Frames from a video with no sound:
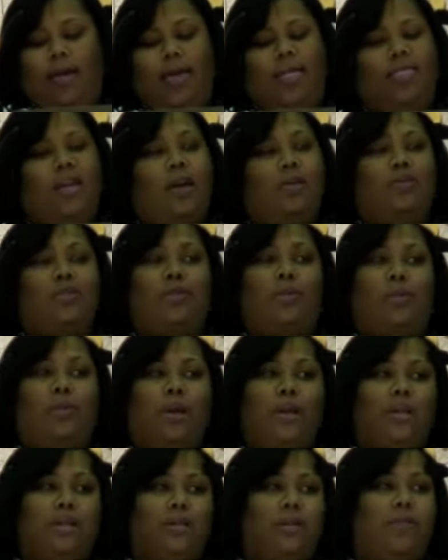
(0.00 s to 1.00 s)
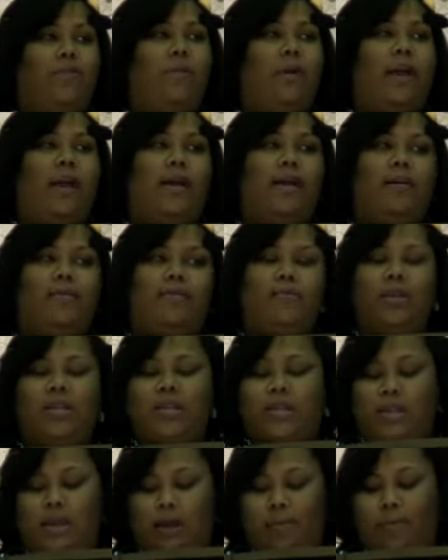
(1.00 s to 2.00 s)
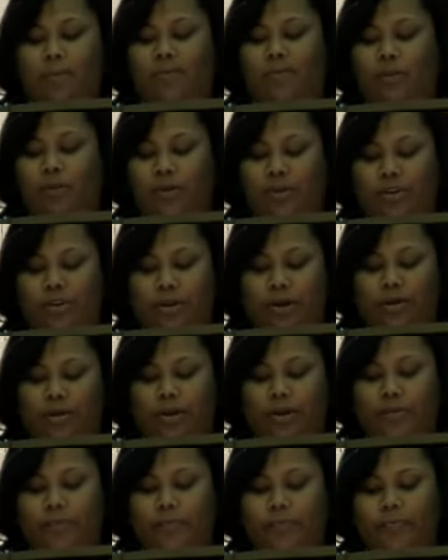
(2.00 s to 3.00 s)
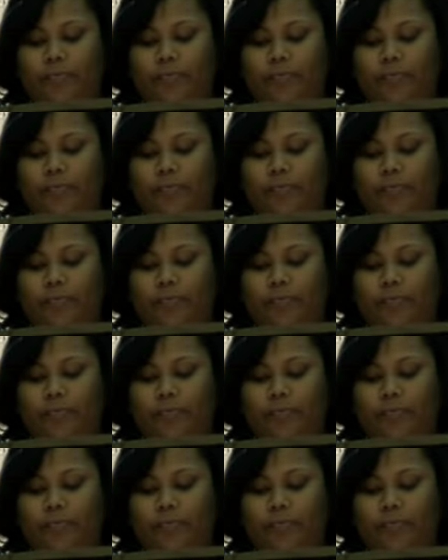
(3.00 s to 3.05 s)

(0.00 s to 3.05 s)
And there's a reason for every step of your journey.